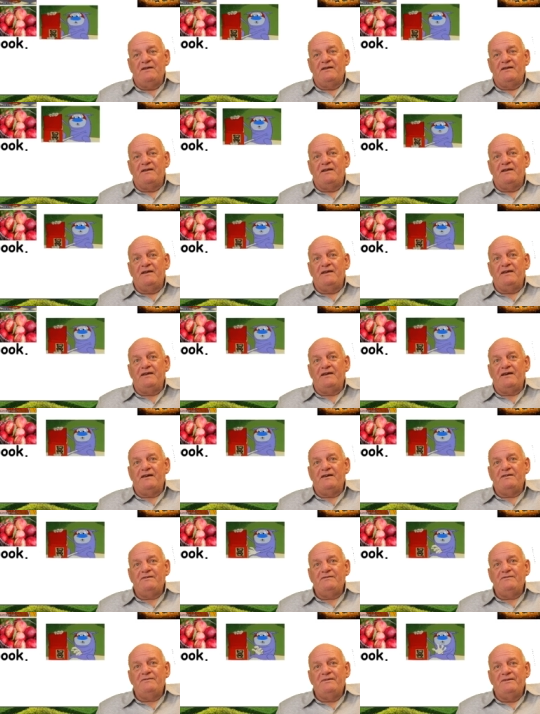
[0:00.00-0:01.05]
And there you
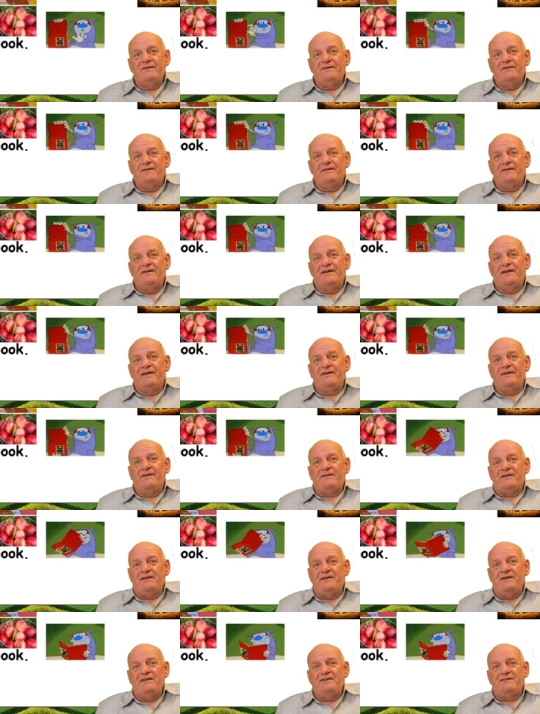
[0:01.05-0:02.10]
go. There you
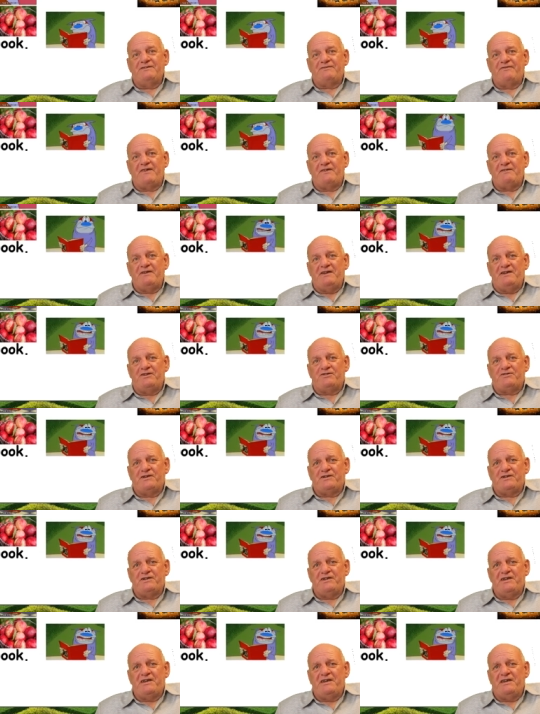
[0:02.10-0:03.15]
go. He's very
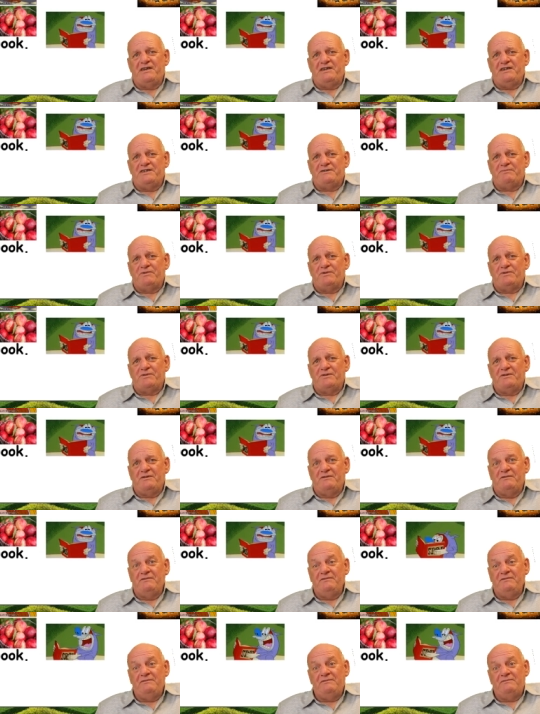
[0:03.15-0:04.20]
interested in his book.
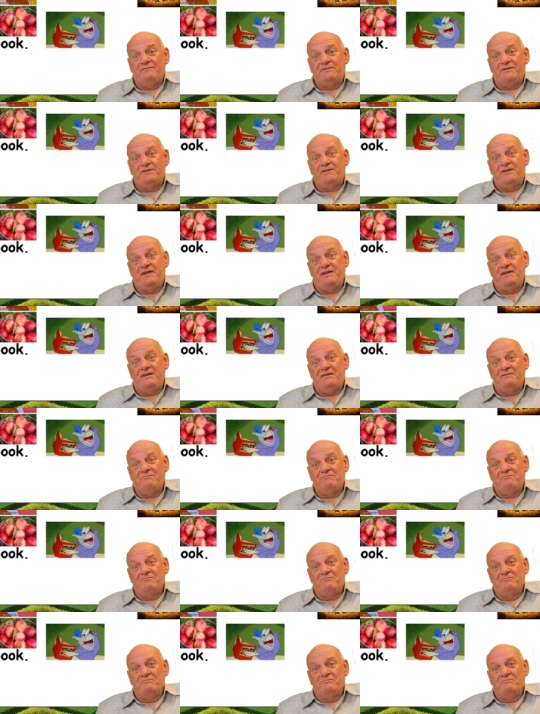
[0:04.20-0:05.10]
Oh, do you think?